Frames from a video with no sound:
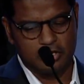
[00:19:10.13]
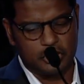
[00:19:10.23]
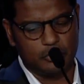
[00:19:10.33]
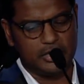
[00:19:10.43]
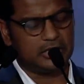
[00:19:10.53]

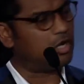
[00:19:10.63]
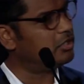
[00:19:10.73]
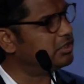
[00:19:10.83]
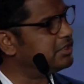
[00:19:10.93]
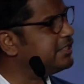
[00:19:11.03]
You would go
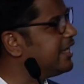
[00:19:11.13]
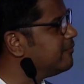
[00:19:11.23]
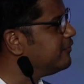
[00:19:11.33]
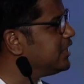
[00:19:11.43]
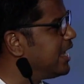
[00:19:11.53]
to the
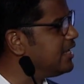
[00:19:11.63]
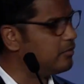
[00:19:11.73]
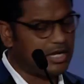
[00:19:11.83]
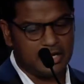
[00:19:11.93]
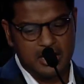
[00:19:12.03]
DMV
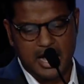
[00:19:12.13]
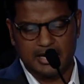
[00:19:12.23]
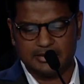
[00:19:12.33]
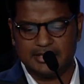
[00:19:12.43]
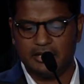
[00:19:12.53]
anyway. And
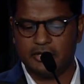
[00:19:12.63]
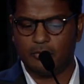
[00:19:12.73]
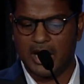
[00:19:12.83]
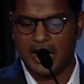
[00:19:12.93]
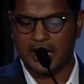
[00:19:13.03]
I'll tell you
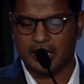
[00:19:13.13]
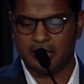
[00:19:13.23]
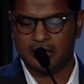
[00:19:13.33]
why.